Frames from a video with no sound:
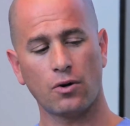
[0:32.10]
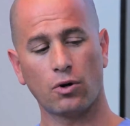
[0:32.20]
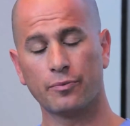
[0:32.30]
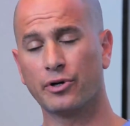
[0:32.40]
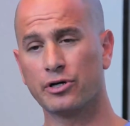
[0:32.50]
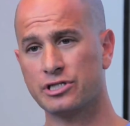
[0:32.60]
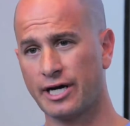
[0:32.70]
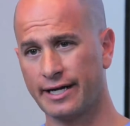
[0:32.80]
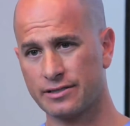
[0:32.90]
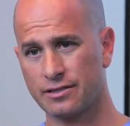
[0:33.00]
or
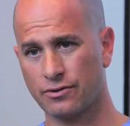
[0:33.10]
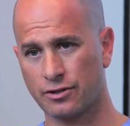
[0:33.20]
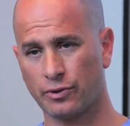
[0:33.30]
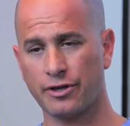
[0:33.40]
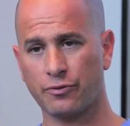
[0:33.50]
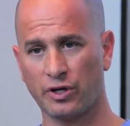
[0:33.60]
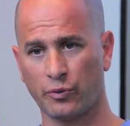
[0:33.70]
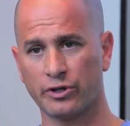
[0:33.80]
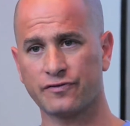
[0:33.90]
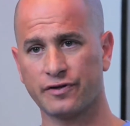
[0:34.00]
bursitis. Those are really three
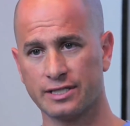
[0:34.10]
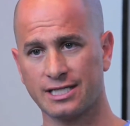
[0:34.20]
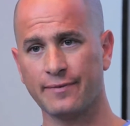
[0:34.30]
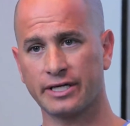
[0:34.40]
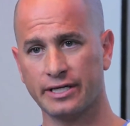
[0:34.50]
words for the same